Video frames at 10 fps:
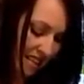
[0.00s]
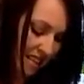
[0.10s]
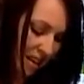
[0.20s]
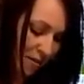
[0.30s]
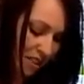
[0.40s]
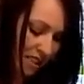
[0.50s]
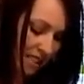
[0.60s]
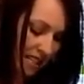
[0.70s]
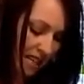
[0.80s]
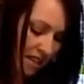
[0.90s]
And then I'm just
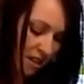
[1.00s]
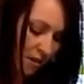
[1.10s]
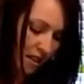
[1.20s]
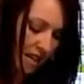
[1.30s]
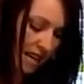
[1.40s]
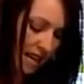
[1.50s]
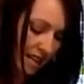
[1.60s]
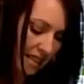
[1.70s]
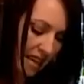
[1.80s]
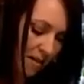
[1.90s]
going to go
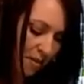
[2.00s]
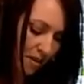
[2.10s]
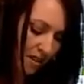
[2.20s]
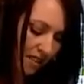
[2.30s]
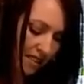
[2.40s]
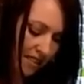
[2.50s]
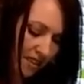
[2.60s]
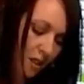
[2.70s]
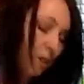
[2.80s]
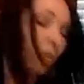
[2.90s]
ahead and put
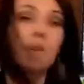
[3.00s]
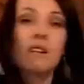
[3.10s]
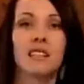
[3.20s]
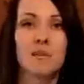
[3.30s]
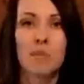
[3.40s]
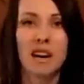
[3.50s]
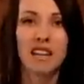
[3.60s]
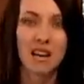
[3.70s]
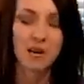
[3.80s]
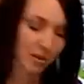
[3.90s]
in one
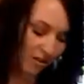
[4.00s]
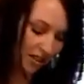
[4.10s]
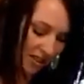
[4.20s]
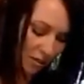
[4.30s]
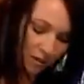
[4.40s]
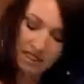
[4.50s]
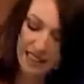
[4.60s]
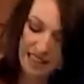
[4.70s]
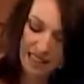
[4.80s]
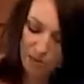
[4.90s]
pineapple ring,
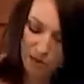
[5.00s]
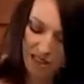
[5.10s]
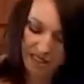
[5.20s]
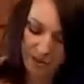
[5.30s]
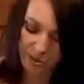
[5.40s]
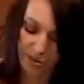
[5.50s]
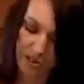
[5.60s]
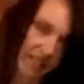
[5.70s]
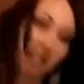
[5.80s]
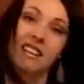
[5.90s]
one canned pineapple
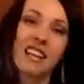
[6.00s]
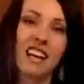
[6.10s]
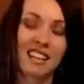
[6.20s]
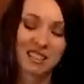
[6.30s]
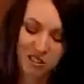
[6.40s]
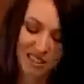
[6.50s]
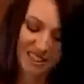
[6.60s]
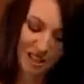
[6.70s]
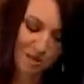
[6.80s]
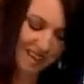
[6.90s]
ring. I
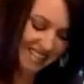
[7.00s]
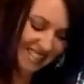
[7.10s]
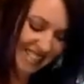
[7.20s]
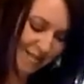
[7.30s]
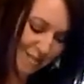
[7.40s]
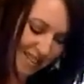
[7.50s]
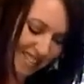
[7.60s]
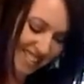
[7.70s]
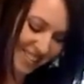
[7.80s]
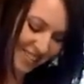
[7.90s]
noticed I only had
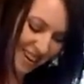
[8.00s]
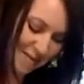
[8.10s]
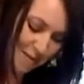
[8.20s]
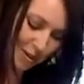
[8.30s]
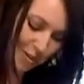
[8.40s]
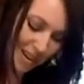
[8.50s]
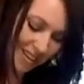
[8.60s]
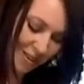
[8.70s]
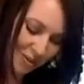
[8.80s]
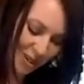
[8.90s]
tidbits, so I formed
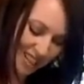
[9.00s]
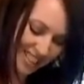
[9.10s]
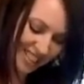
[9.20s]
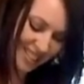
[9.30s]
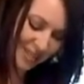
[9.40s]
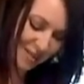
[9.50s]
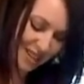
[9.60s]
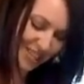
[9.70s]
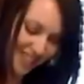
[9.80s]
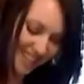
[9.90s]
my own ring just to
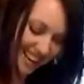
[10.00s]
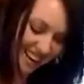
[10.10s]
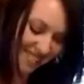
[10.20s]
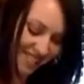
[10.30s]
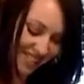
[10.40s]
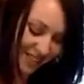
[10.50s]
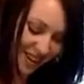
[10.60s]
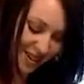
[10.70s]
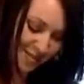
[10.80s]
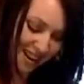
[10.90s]
make sure I have the
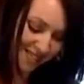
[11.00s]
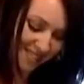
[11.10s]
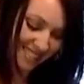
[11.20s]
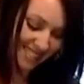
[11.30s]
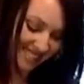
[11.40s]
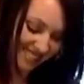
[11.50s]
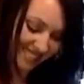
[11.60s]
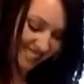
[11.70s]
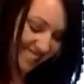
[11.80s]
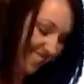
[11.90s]
right amount.
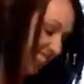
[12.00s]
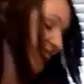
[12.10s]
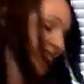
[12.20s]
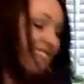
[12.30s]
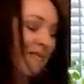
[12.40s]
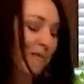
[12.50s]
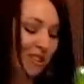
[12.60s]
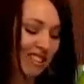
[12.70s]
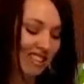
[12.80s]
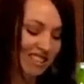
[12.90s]
And then
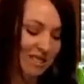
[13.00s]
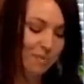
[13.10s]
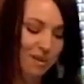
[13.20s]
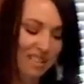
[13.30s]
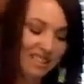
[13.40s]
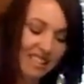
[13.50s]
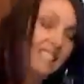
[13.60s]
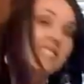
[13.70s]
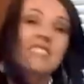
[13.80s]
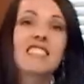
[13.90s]
we're going to just blend
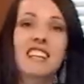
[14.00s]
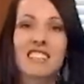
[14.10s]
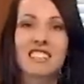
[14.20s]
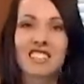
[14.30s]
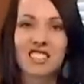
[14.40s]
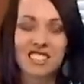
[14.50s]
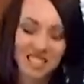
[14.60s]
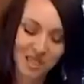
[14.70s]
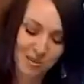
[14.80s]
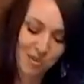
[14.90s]
this until it's good
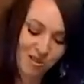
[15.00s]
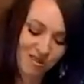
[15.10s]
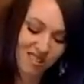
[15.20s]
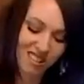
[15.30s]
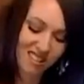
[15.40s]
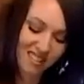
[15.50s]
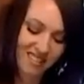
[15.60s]
and smooth.